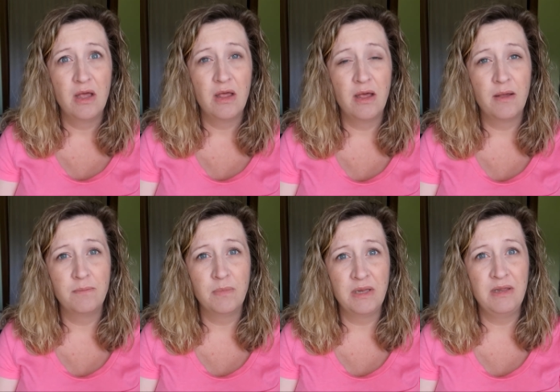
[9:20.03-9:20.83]

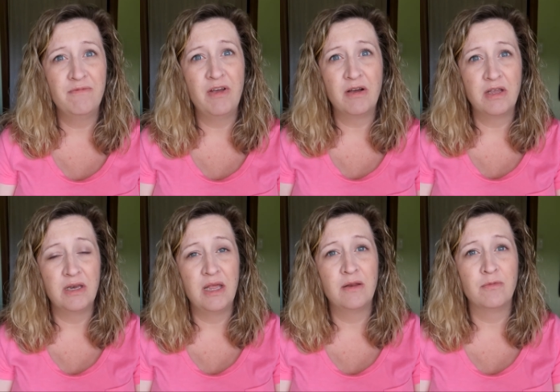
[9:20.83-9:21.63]
Millennium
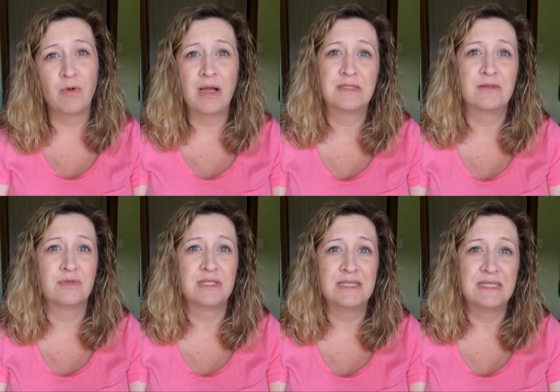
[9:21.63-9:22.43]
Falcon, and Rise of the
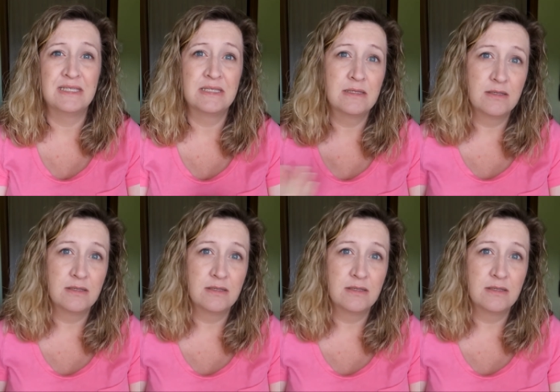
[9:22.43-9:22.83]
Resistance.